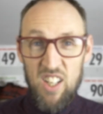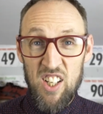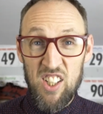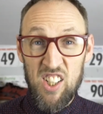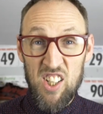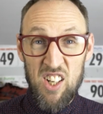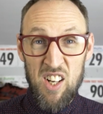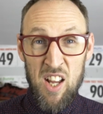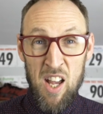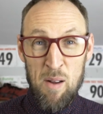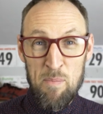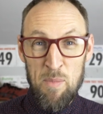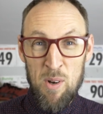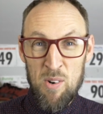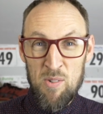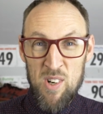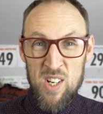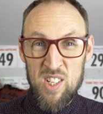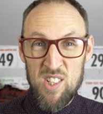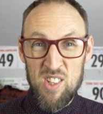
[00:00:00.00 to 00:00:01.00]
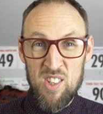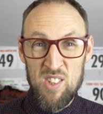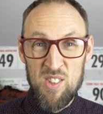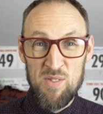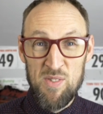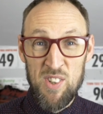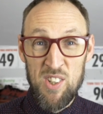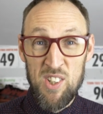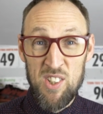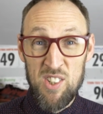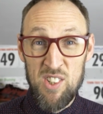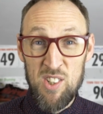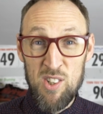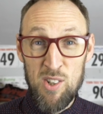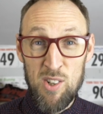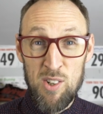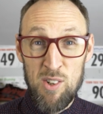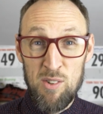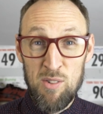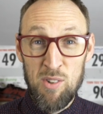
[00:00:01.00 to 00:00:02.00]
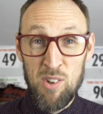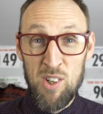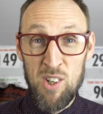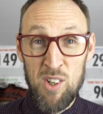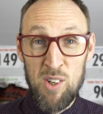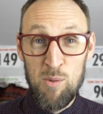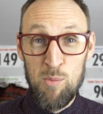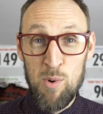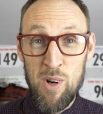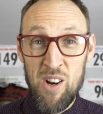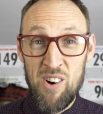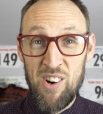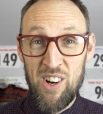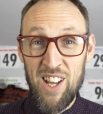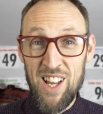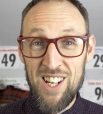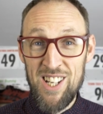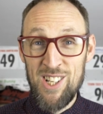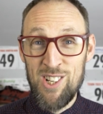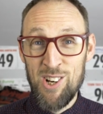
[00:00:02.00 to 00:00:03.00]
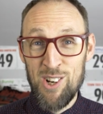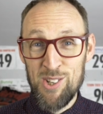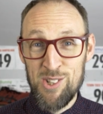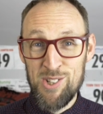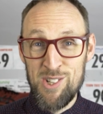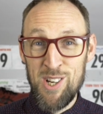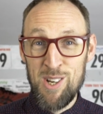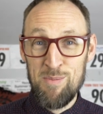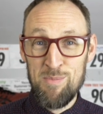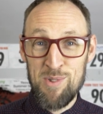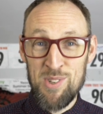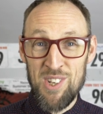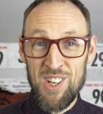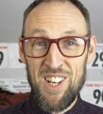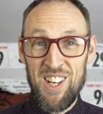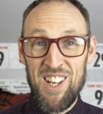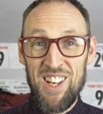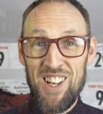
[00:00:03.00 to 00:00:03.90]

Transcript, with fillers: I kind of had my reasons for not kind of wearing any costumes,